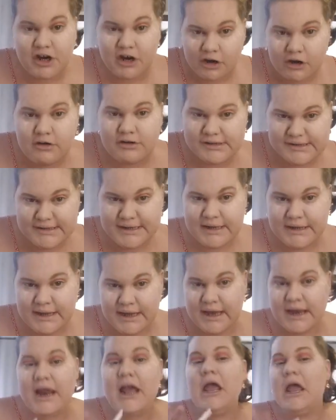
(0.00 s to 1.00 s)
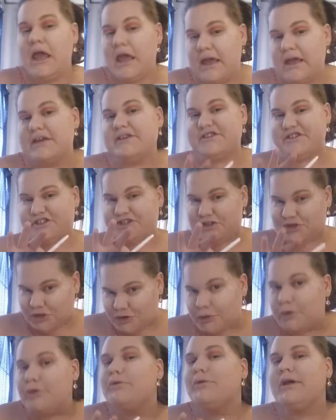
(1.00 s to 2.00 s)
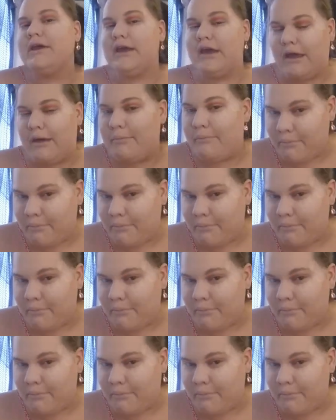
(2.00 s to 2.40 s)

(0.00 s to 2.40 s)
It is truly amazing.